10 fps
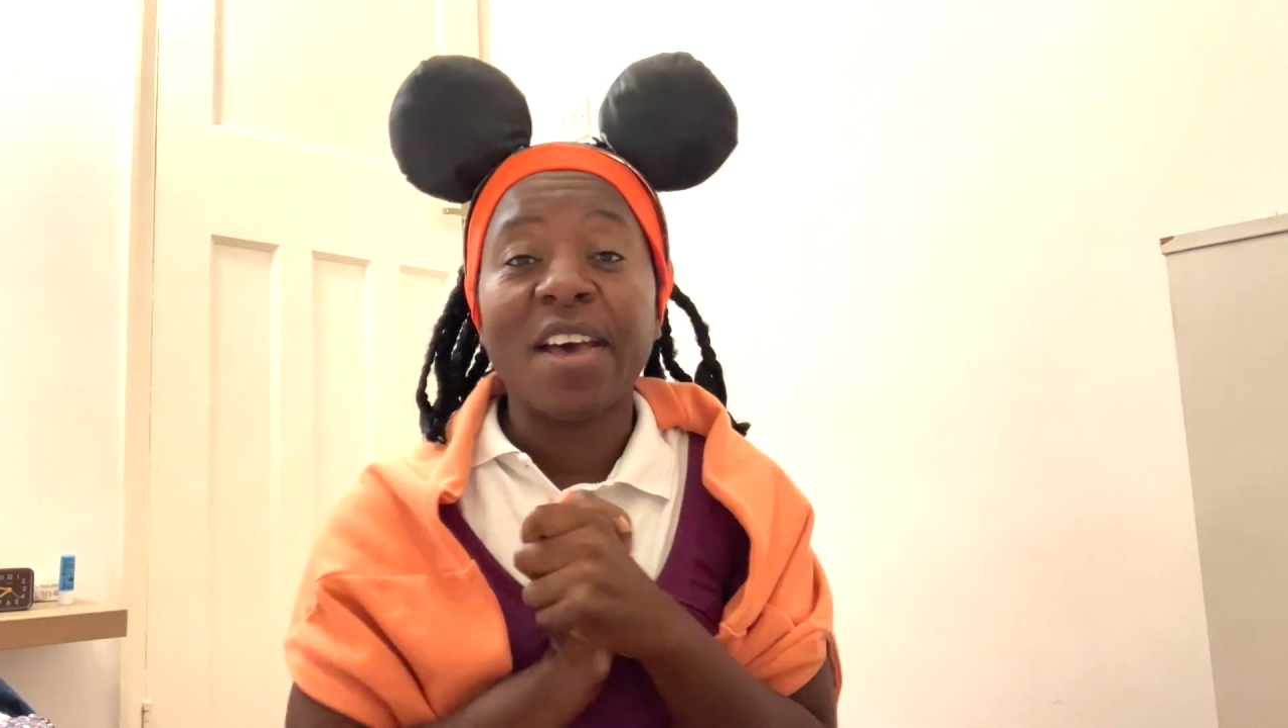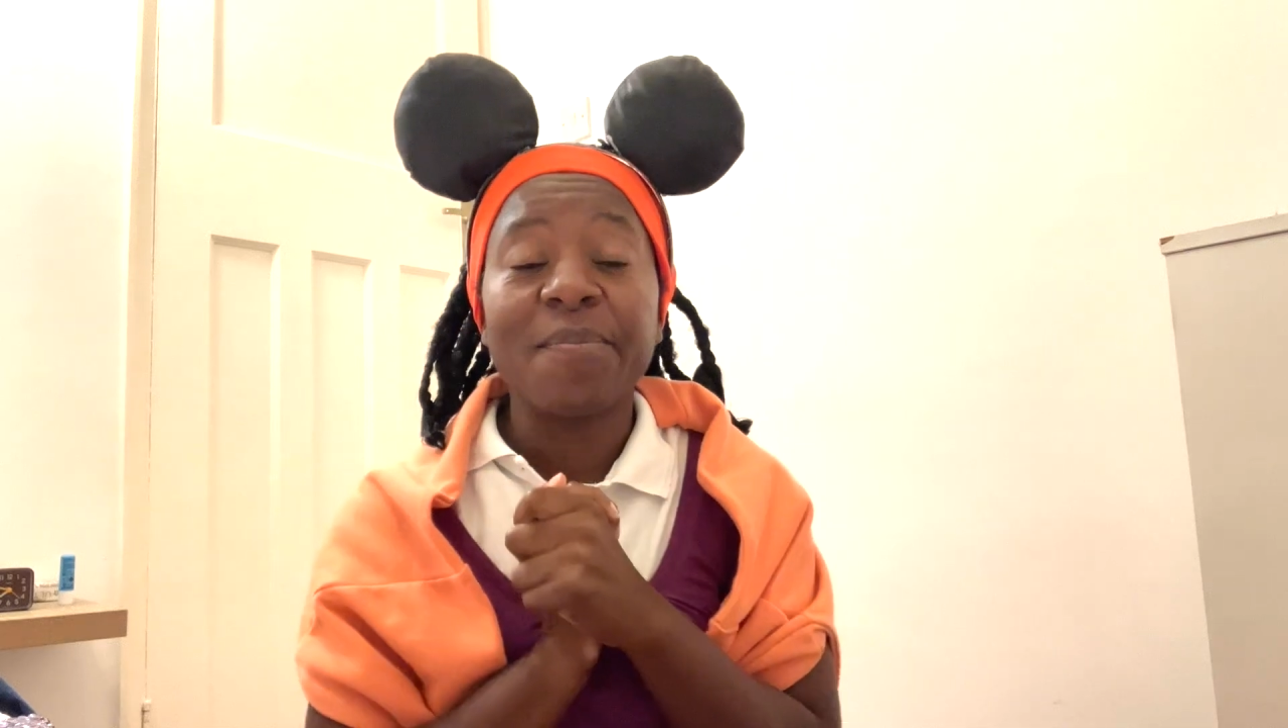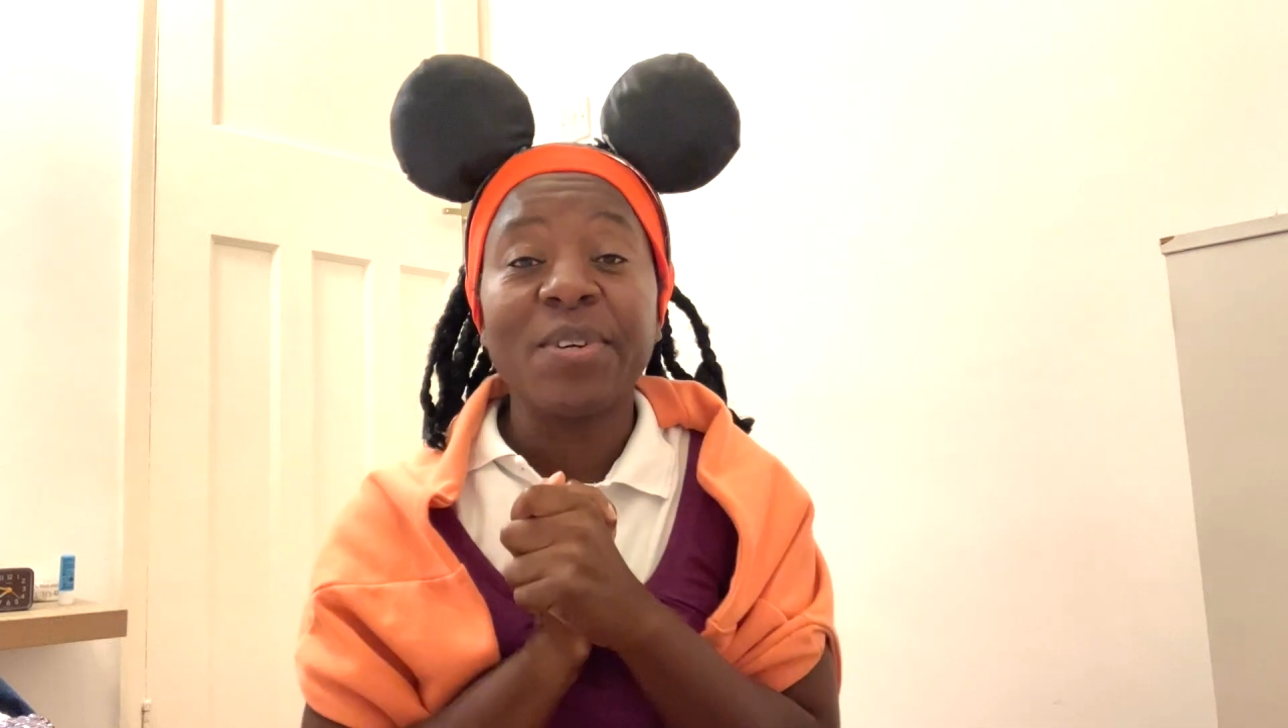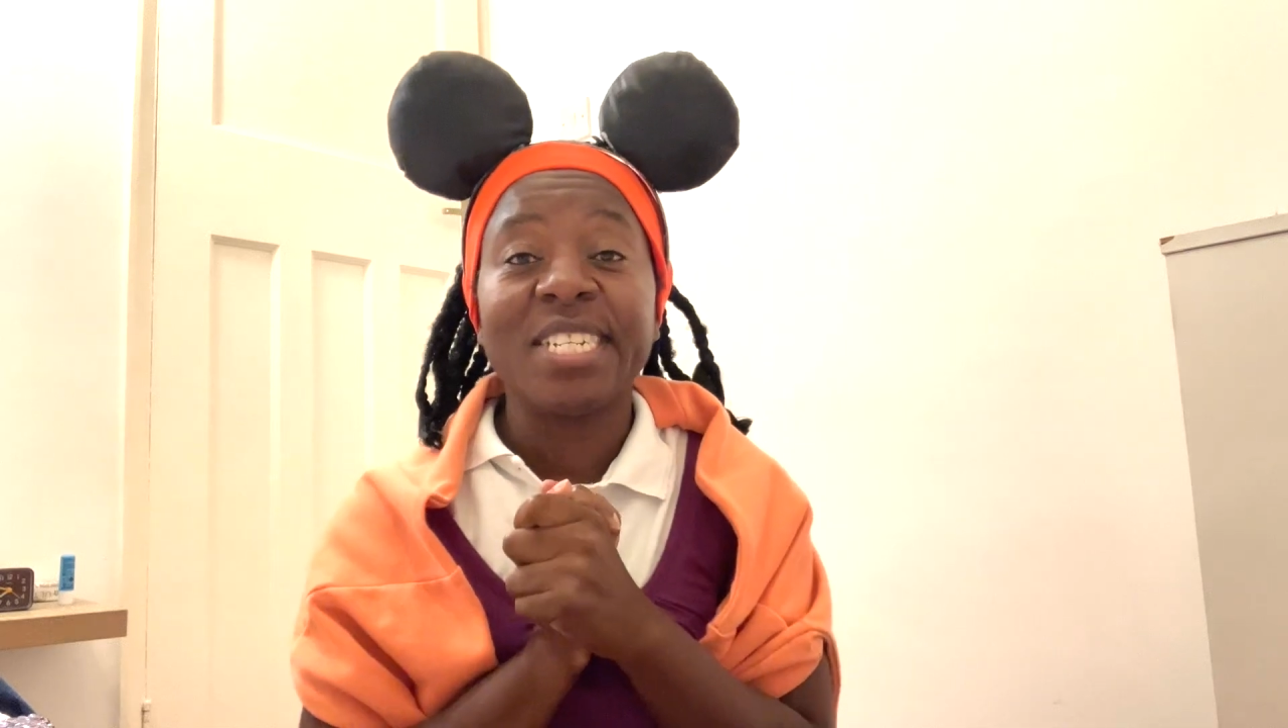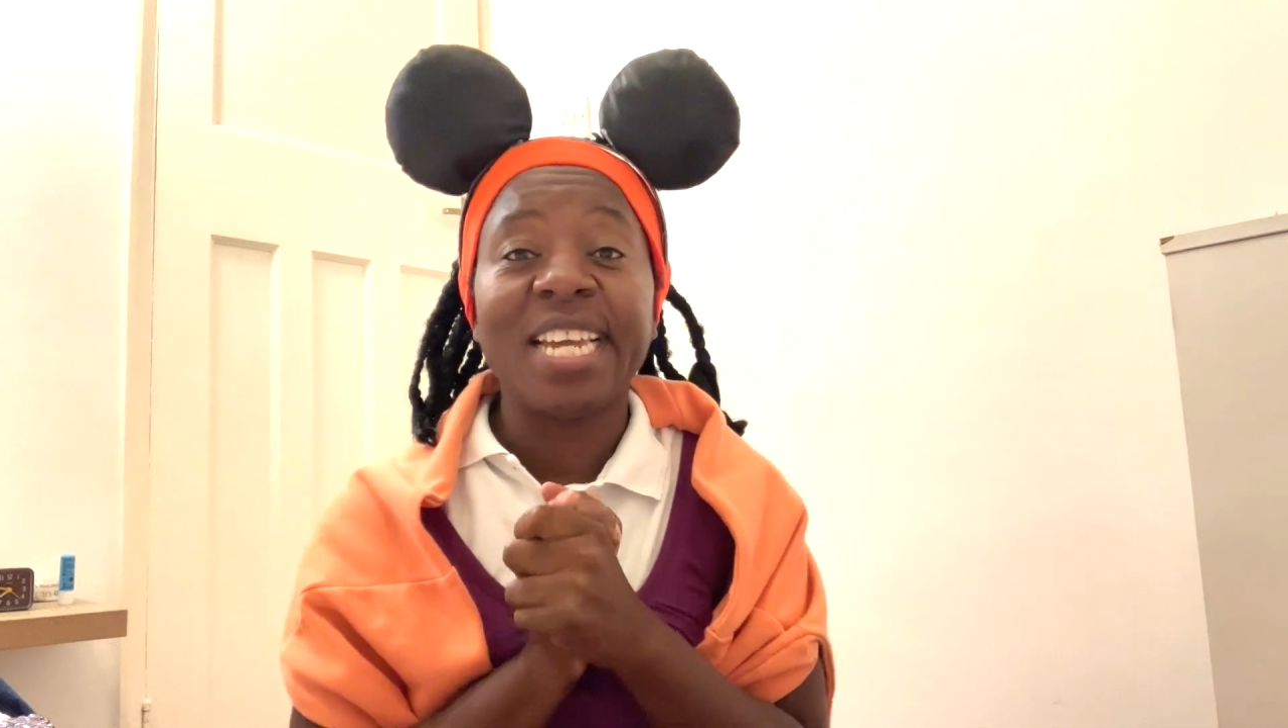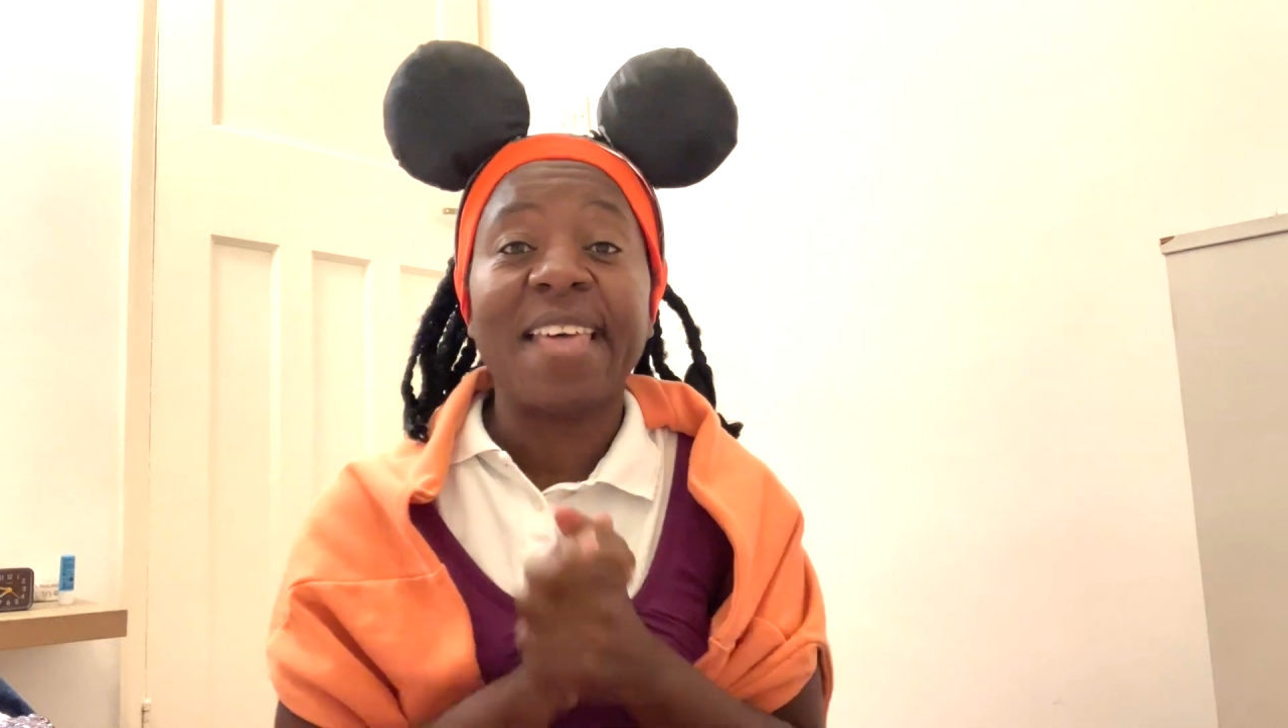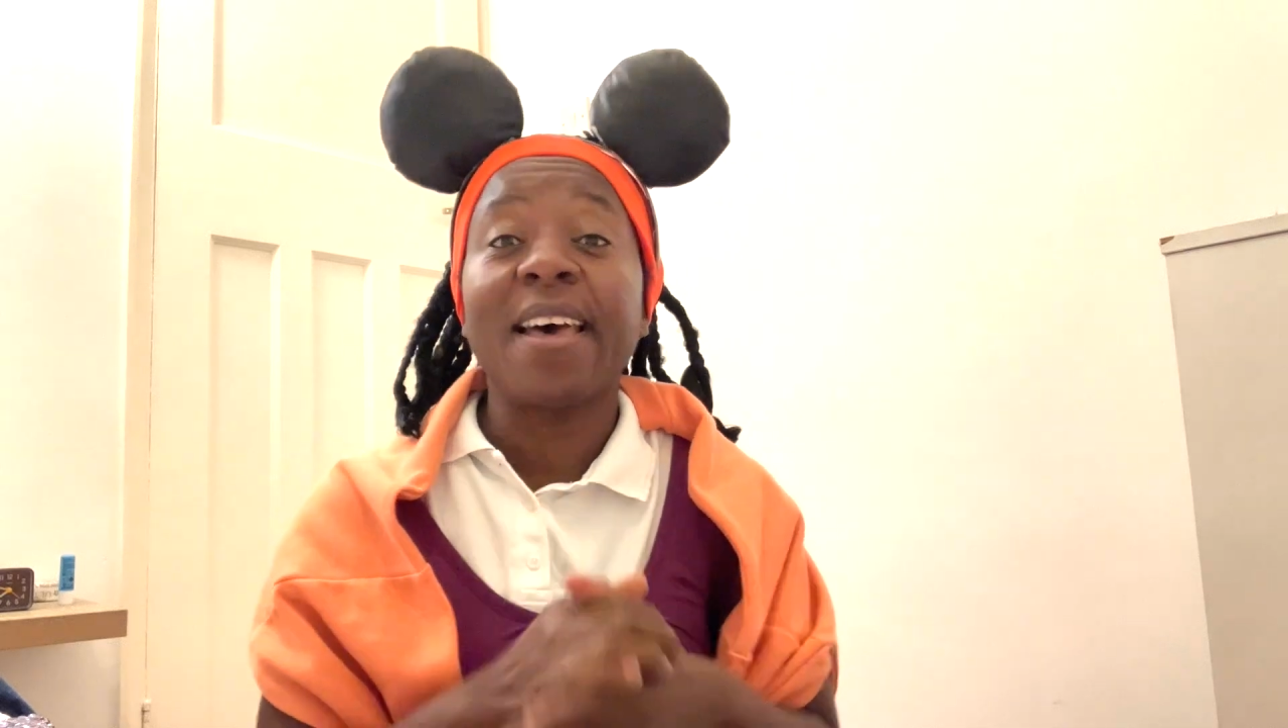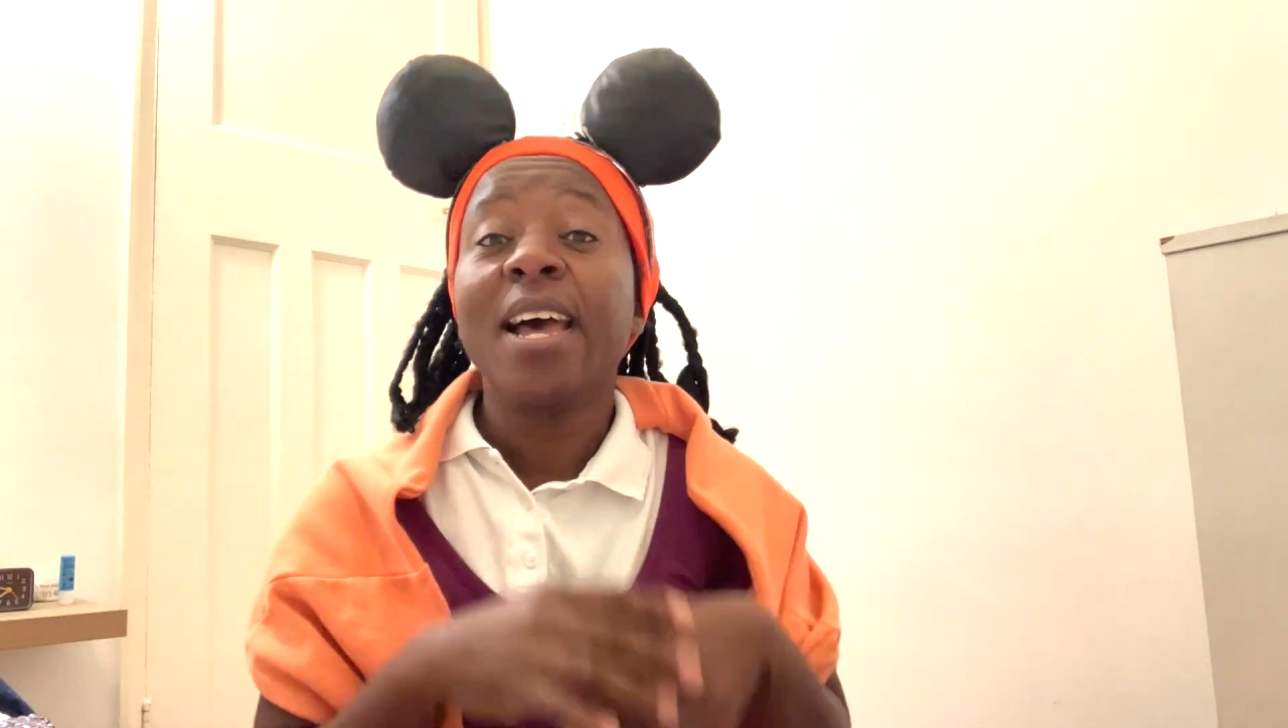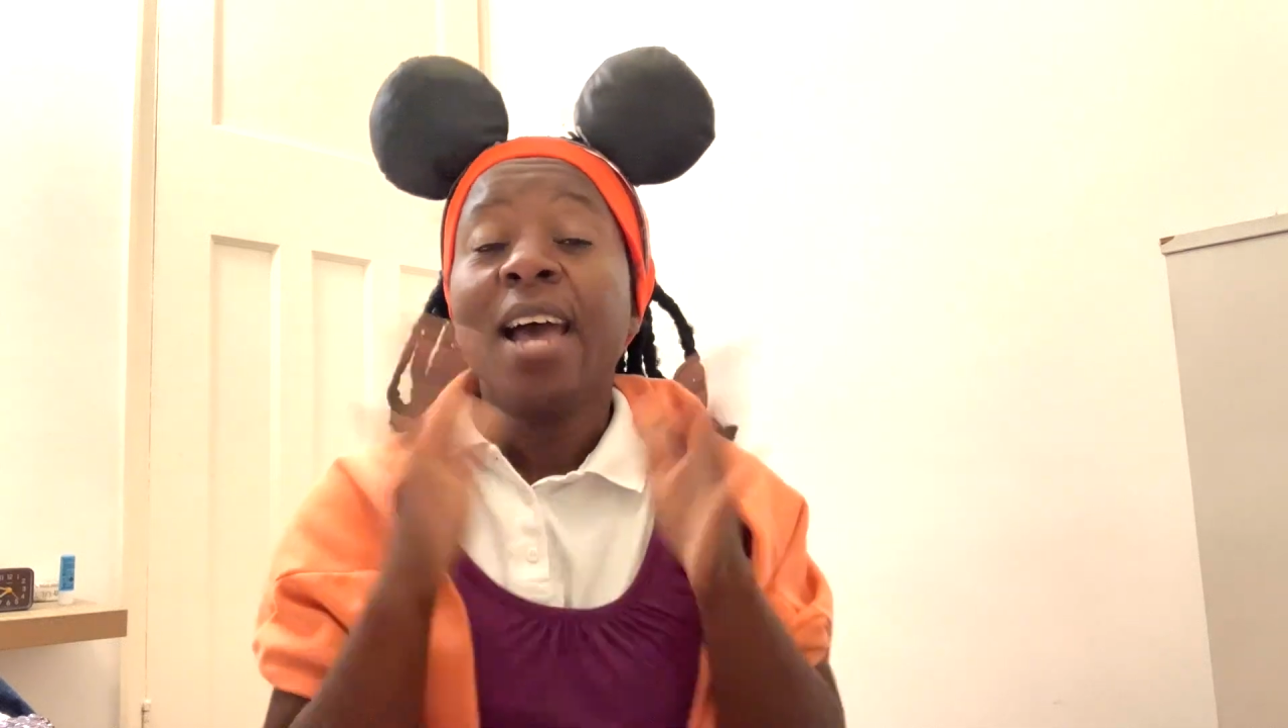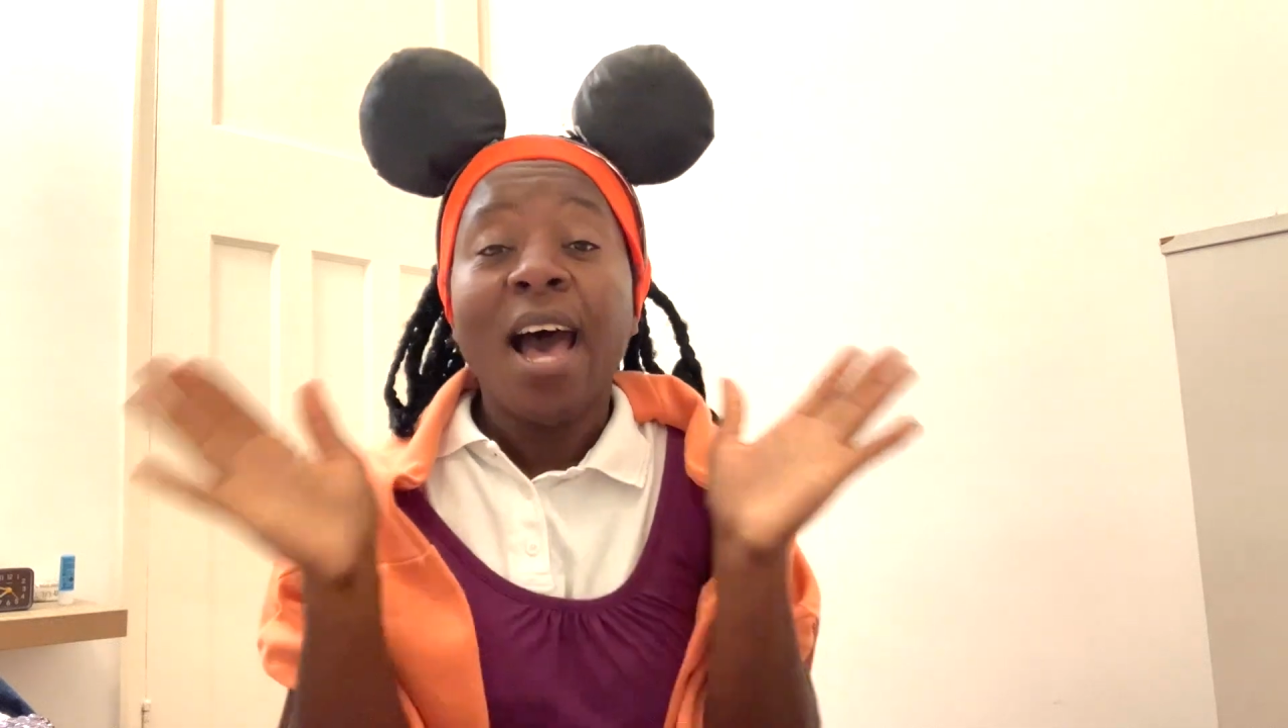I've put together.